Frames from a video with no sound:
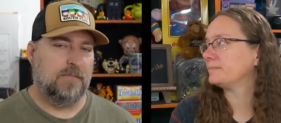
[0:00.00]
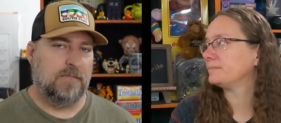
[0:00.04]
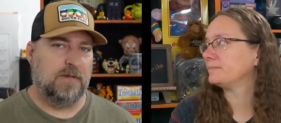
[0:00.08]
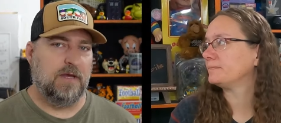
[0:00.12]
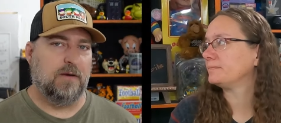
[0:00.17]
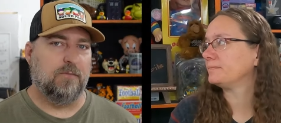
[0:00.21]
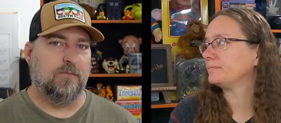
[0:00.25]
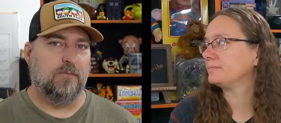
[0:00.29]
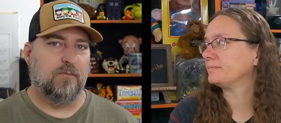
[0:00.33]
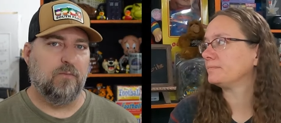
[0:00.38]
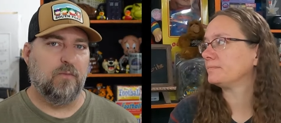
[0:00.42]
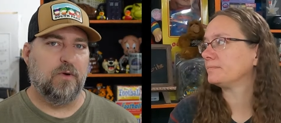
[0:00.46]

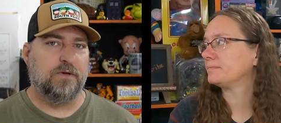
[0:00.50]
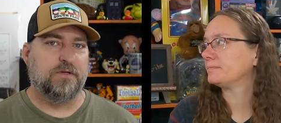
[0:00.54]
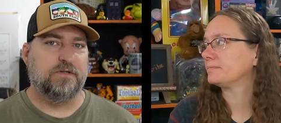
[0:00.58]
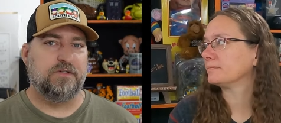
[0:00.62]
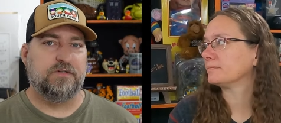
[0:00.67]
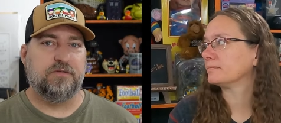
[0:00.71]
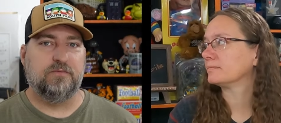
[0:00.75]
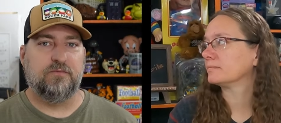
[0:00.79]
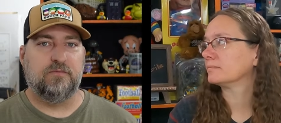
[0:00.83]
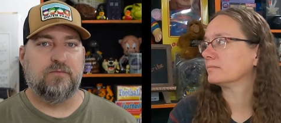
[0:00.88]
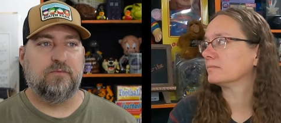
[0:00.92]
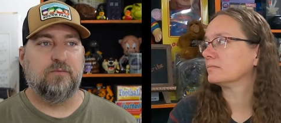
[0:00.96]
Speaker 1: Yep,
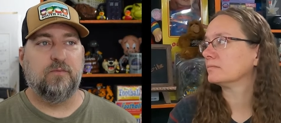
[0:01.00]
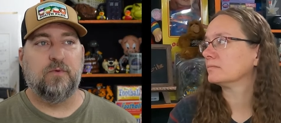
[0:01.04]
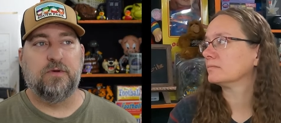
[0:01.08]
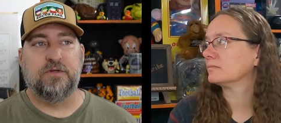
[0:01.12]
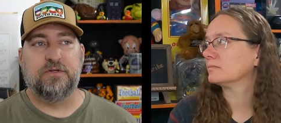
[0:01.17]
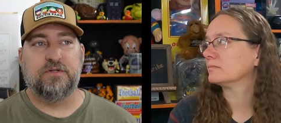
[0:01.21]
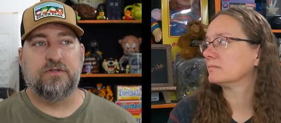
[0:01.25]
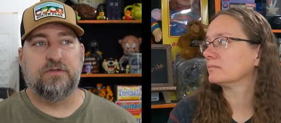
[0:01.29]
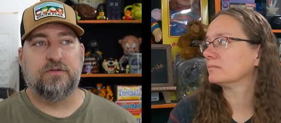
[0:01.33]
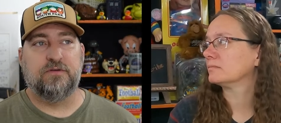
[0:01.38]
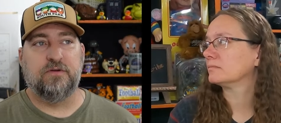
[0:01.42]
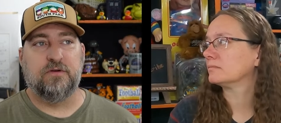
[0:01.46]
which
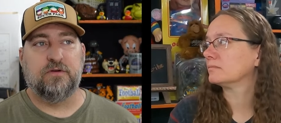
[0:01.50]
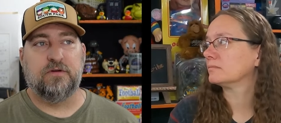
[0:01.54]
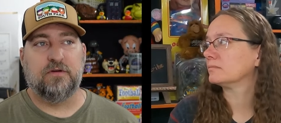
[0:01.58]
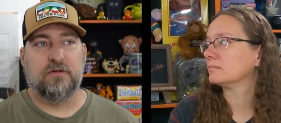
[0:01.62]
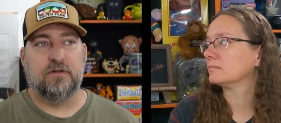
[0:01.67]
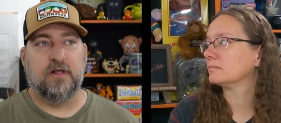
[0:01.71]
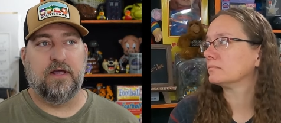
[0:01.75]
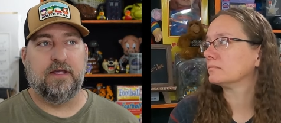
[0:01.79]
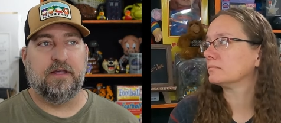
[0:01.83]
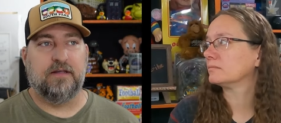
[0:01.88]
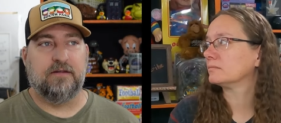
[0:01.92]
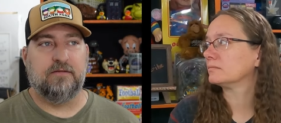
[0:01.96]

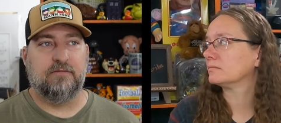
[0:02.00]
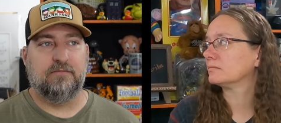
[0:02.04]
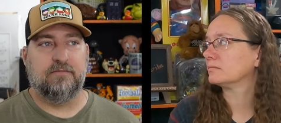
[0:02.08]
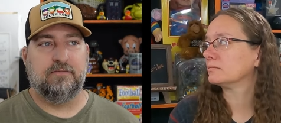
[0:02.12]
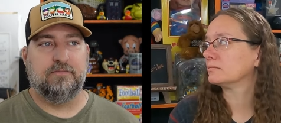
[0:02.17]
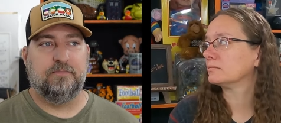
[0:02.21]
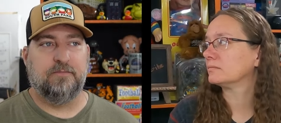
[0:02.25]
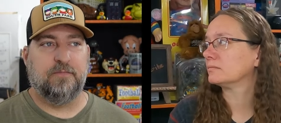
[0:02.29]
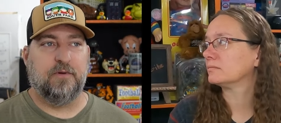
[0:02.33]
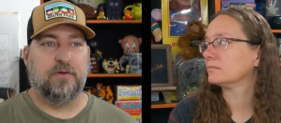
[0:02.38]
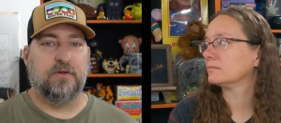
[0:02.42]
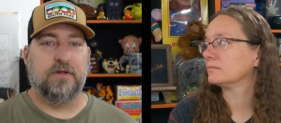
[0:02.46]
took like
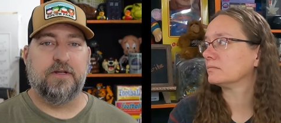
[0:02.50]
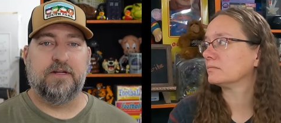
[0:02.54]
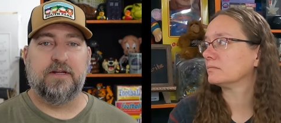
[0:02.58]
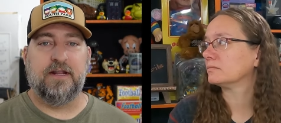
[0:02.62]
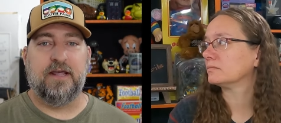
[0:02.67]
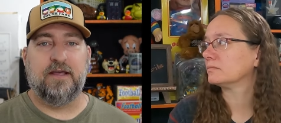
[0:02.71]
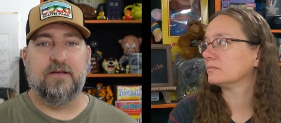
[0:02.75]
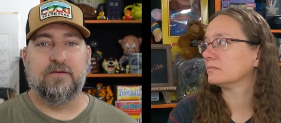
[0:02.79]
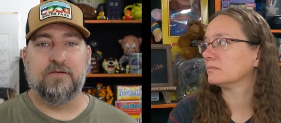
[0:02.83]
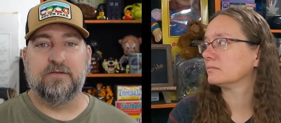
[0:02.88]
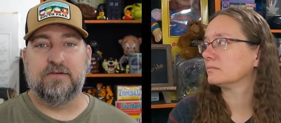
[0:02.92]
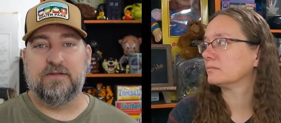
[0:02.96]
pulling
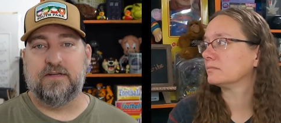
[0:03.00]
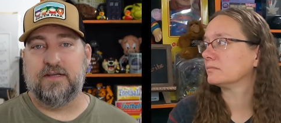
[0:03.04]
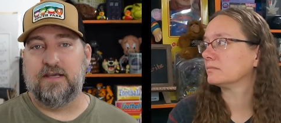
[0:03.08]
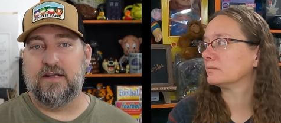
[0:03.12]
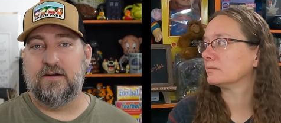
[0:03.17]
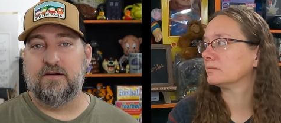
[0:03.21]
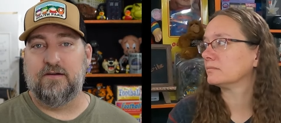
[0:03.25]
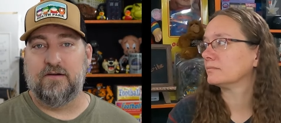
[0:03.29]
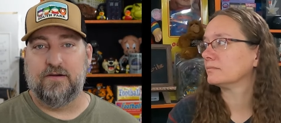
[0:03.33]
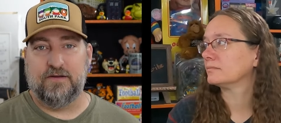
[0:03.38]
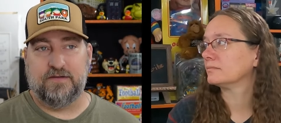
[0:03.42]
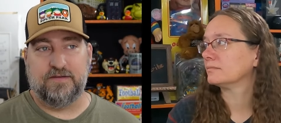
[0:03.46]
nails to
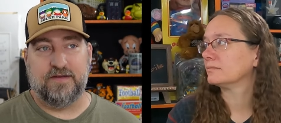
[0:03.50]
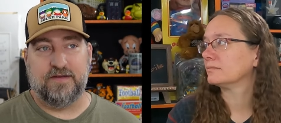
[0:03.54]
get her to